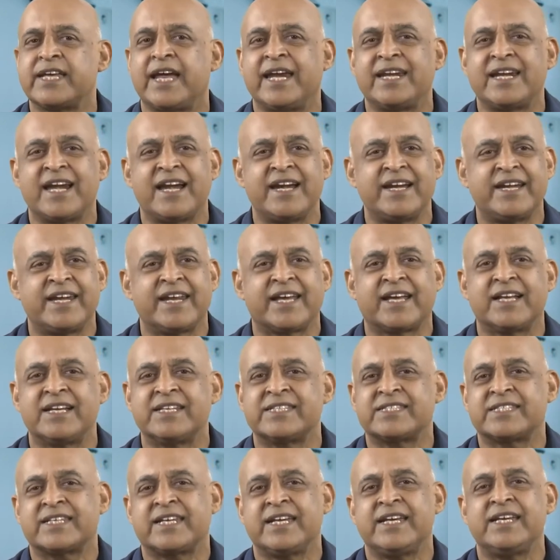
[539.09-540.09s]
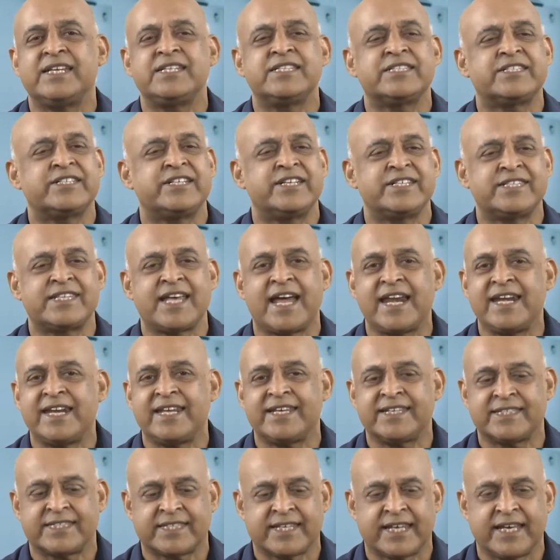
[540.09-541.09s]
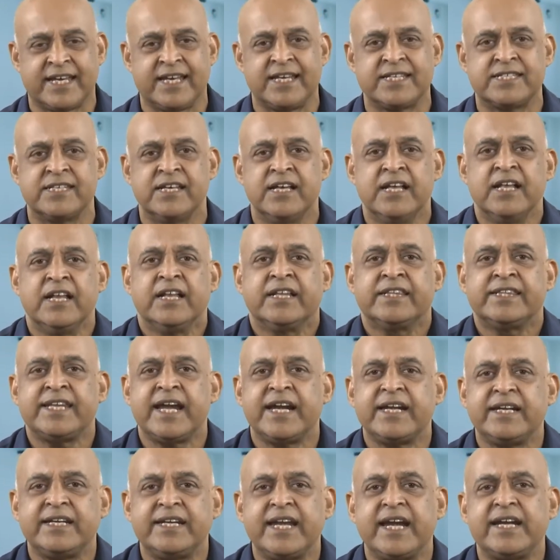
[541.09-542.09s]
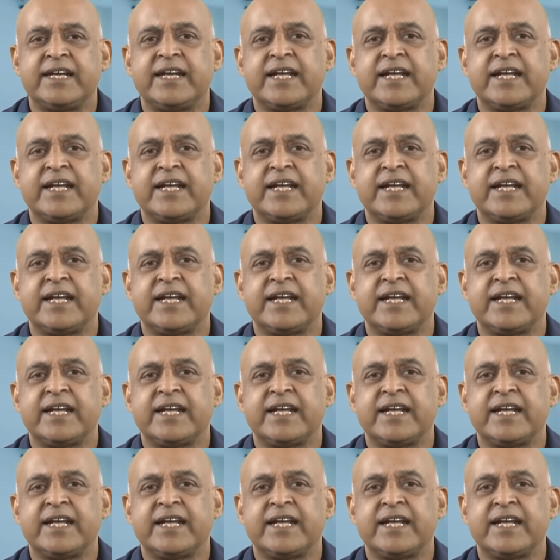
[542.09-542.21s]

analytical skills, designing skills, that, that